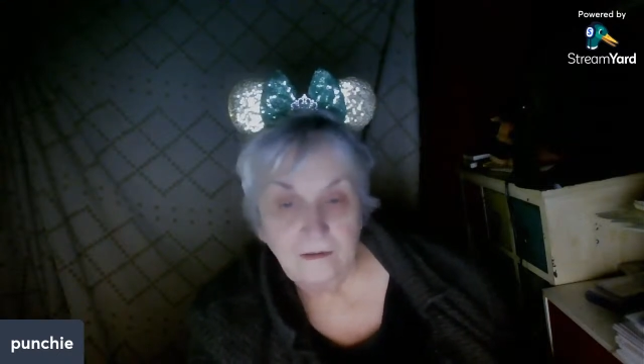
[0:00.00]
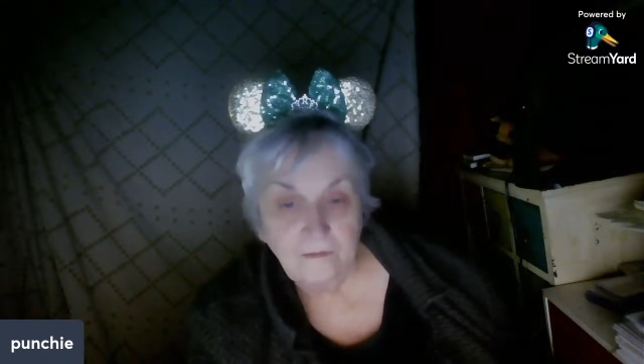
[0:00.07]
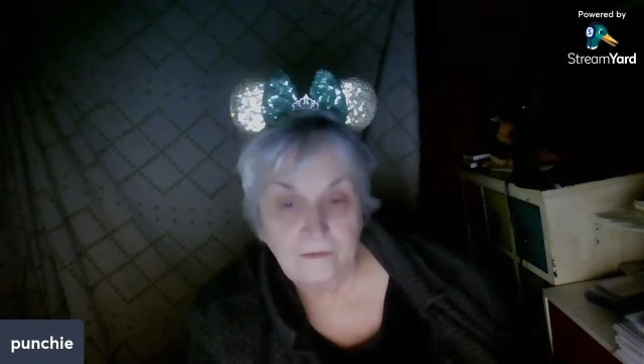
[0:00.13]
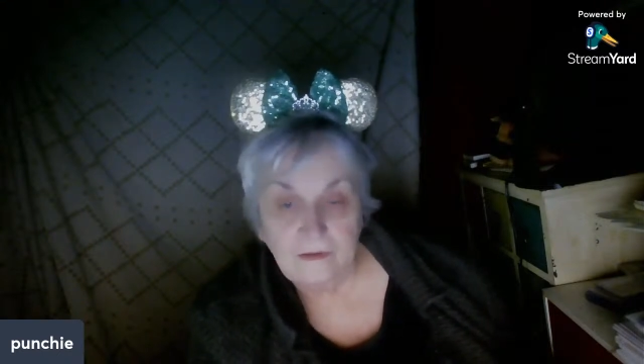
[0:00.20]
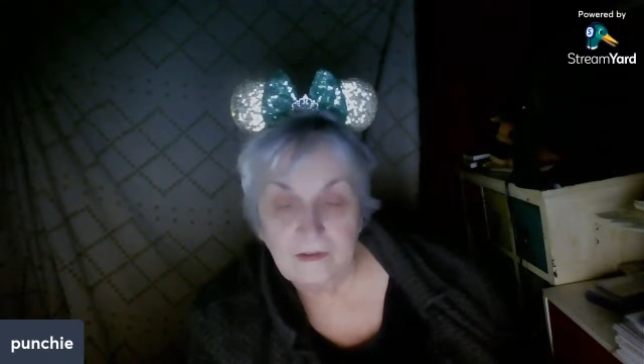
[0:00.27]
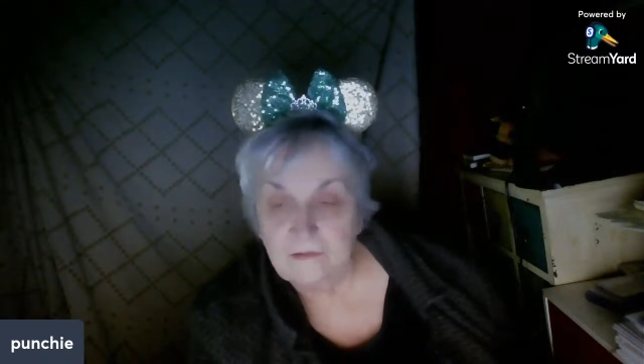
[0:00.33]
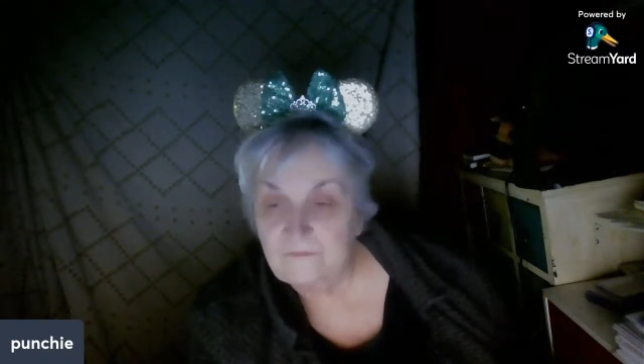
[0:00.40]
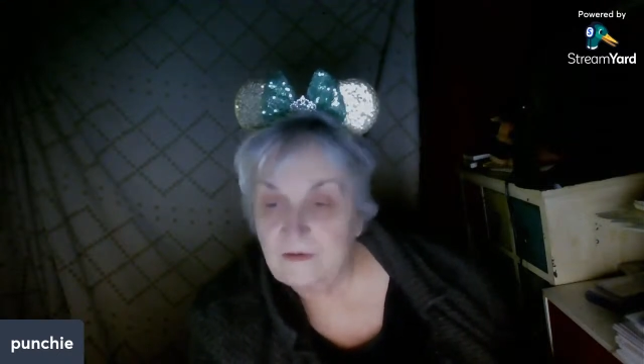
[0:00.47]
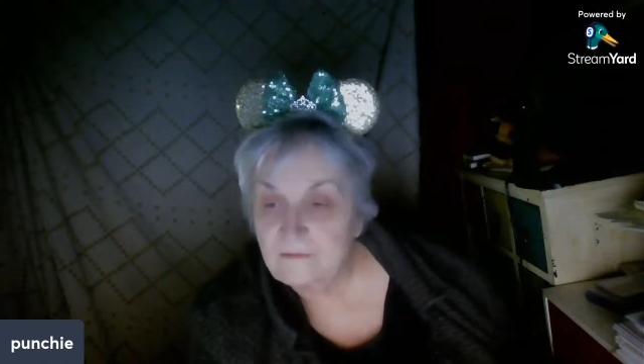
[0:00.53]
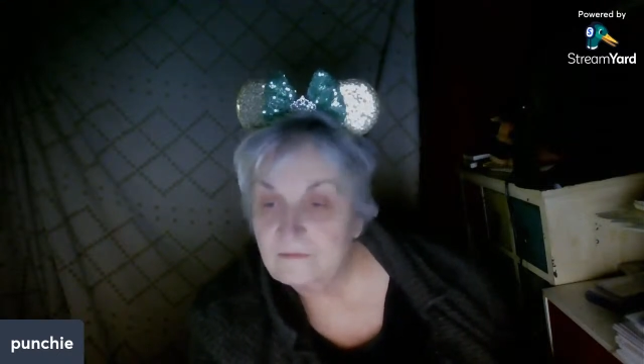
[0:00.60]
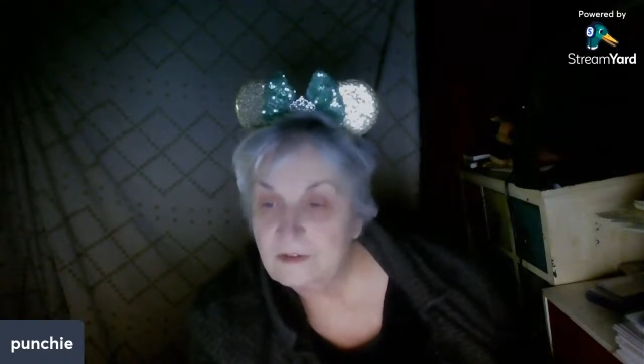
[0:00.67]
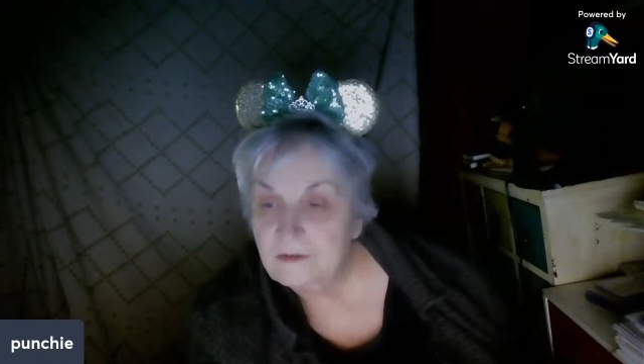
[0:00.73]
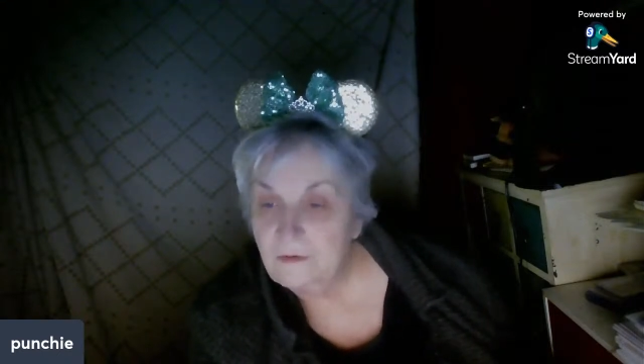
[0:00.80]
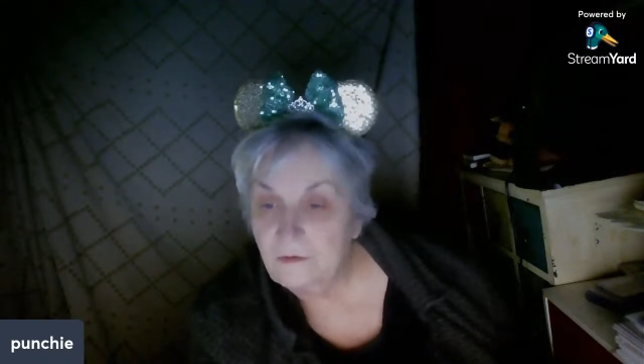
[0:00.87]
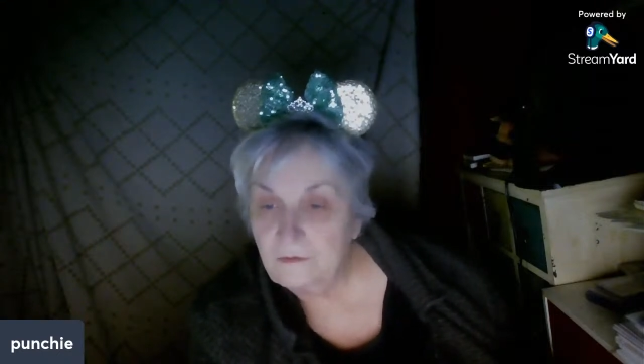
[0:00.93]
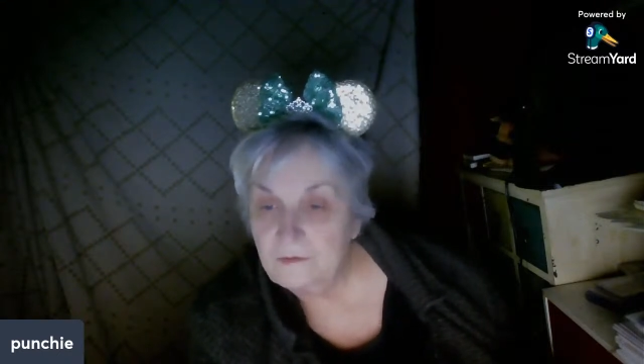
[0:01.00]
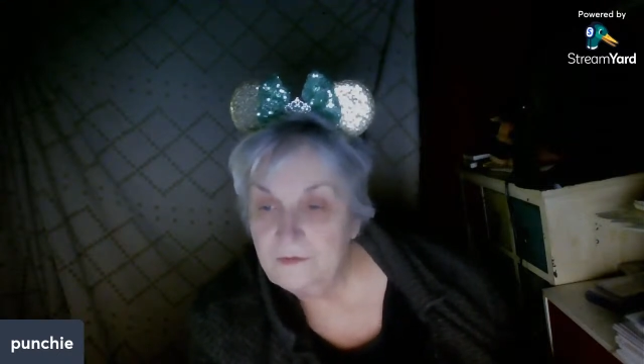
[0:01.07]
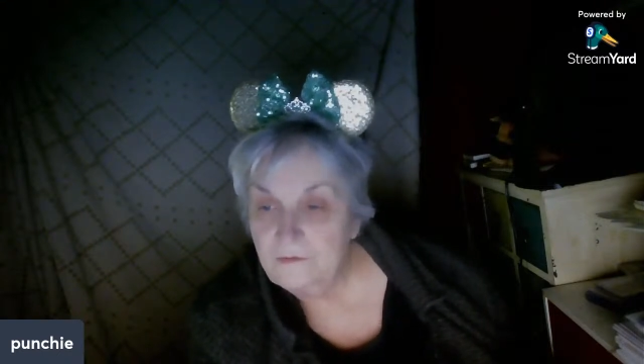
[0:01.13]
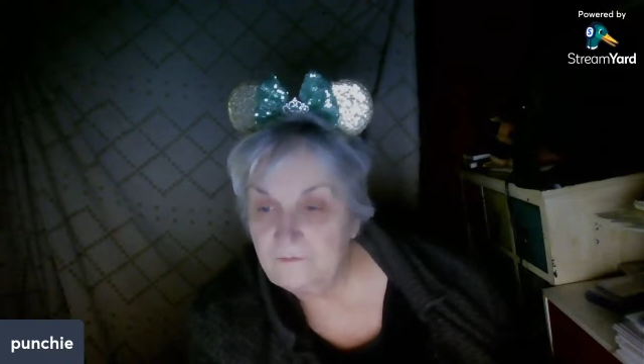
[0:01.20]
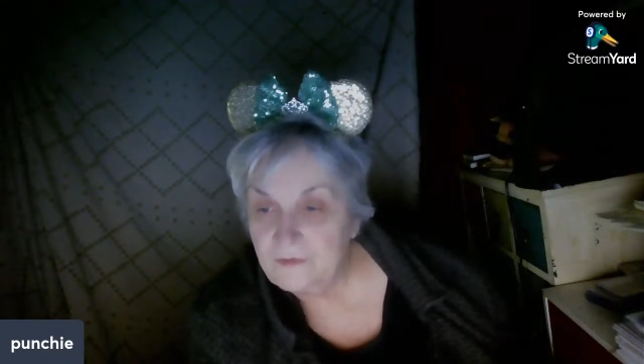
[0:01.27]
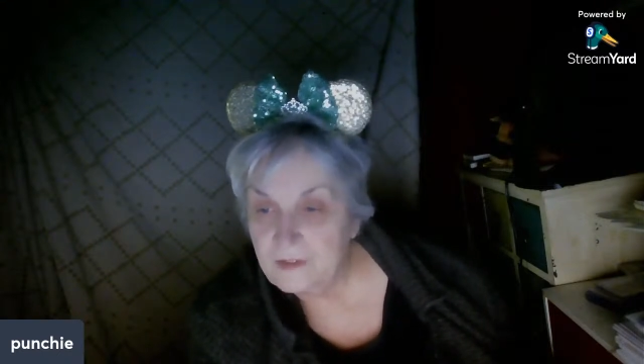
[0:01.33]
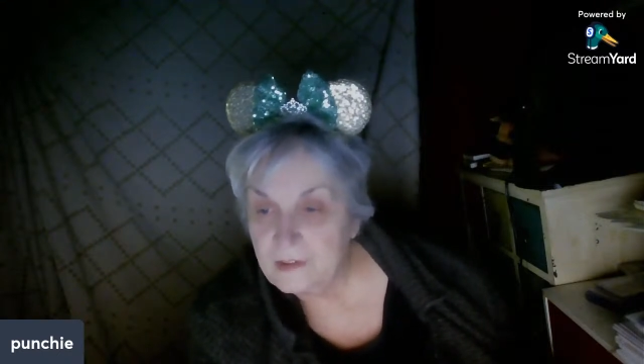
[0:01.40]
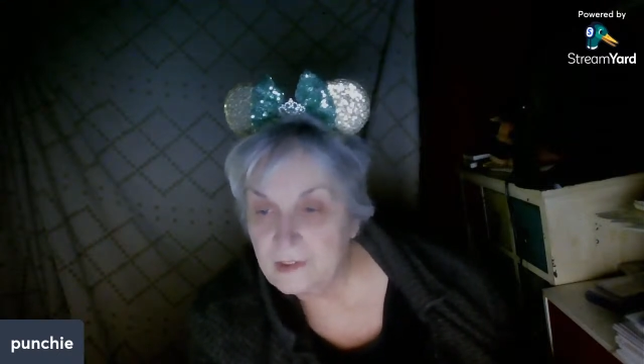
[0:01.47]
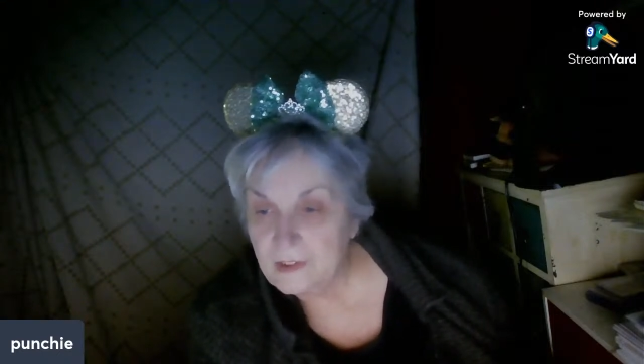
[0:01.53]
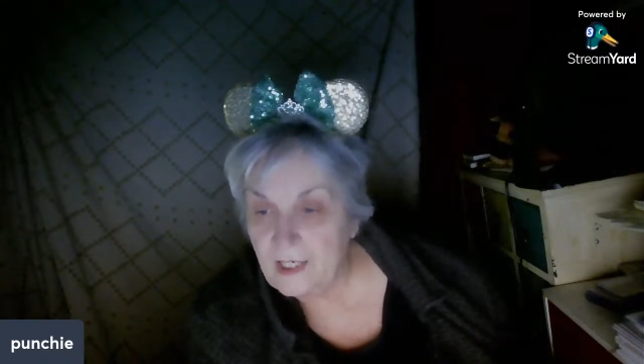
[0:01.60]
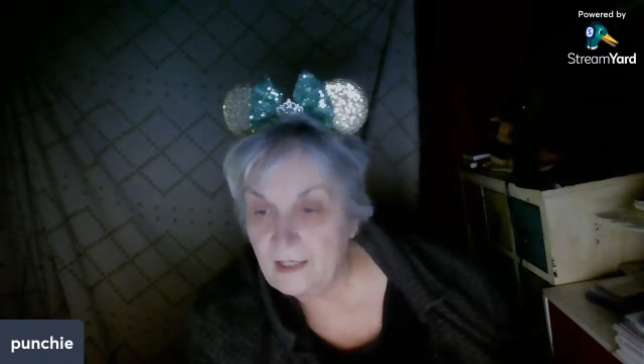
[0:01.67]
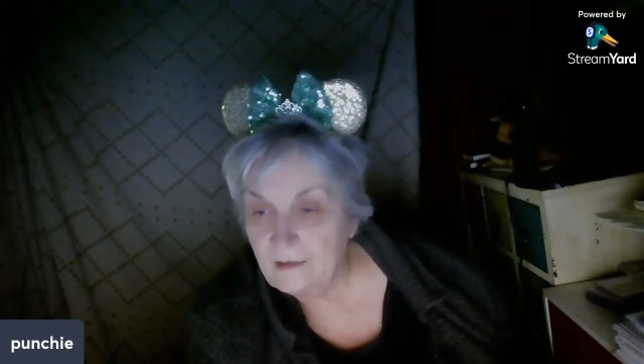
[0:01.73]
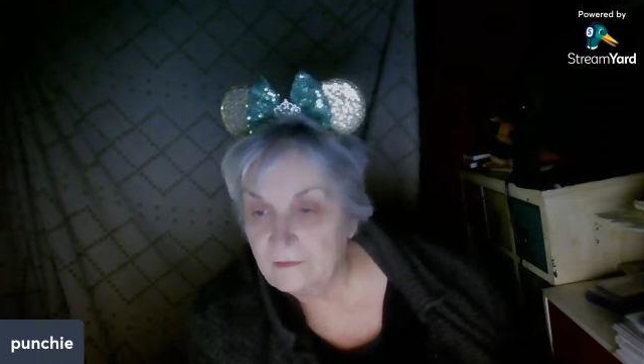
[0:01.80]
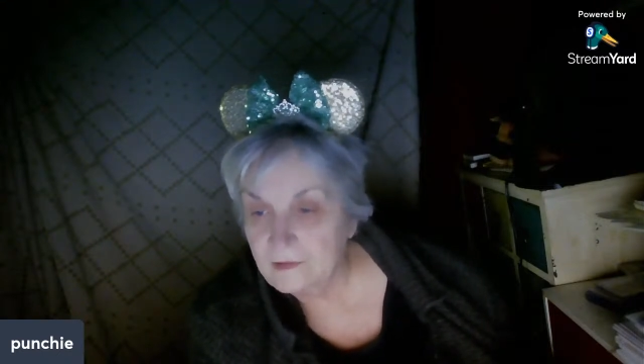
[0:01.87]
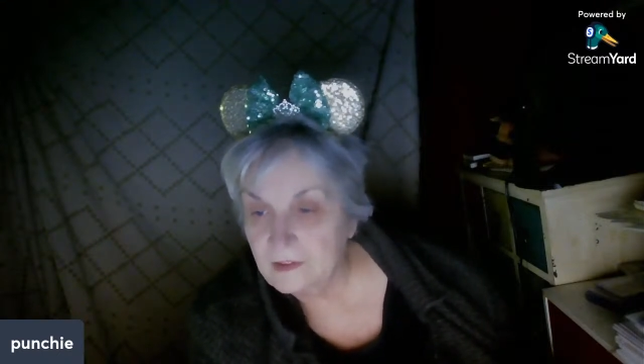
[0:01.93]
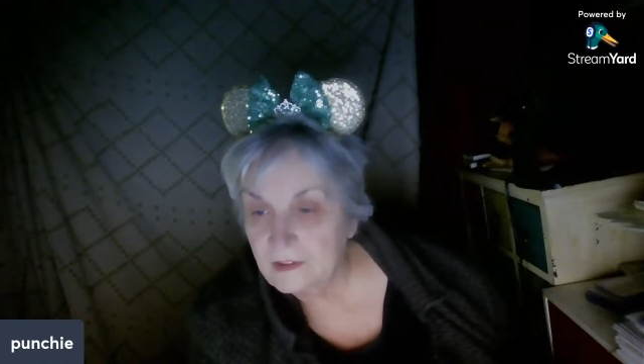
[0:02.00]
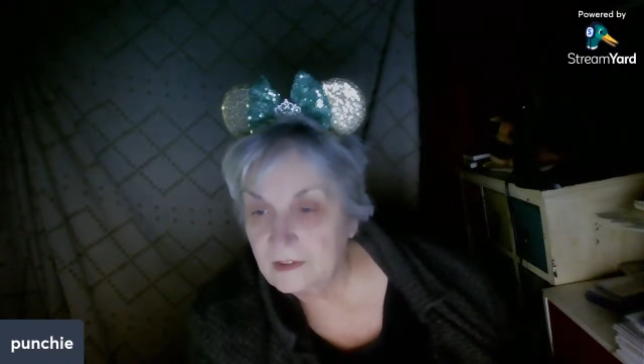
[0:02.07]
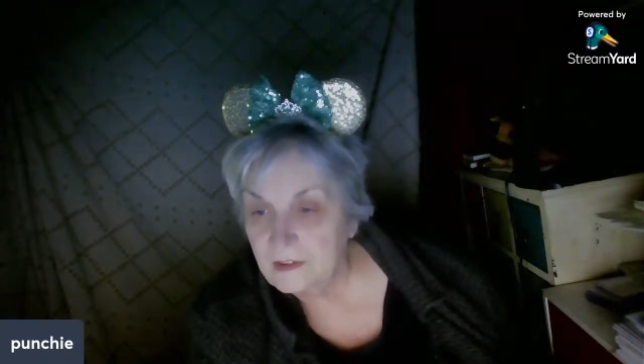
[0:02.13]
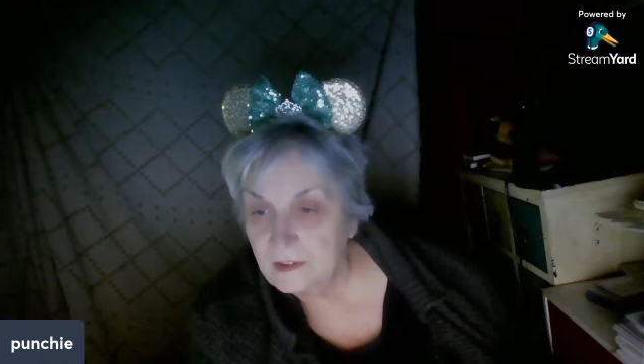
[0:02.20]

or if I'm too old to figure it out.